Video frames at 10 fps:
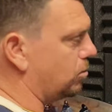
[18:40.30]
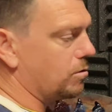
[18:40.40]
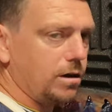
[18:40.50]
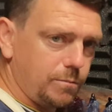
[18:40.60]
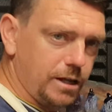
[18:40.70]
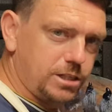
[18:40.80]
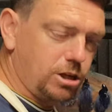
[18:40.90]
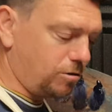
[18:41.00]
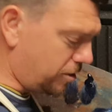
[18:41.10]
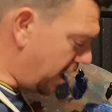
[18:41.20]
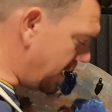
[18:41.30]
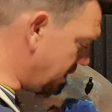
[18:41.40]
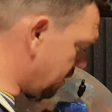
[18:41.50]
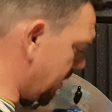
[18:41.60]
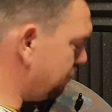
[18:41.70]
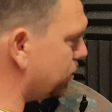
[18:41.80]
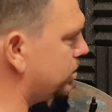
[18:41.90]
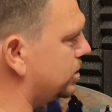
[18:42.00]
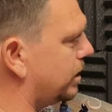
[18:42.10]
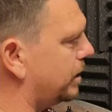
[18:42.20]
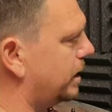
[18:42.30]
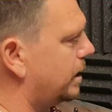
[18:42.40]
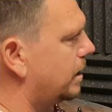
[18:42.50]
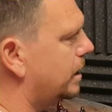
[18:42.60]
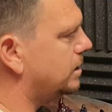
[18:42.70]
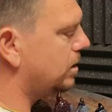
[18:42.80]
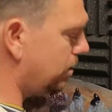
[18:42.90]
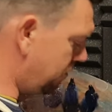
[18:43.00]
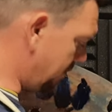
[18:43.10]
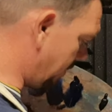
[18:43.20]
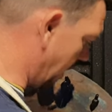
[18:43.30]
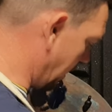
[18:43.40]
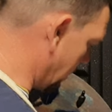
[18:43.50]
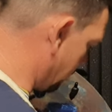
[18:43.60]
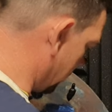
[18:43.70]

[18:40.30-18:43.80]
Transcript: too, bit too raging, but uh, it's a lovely fire. Let's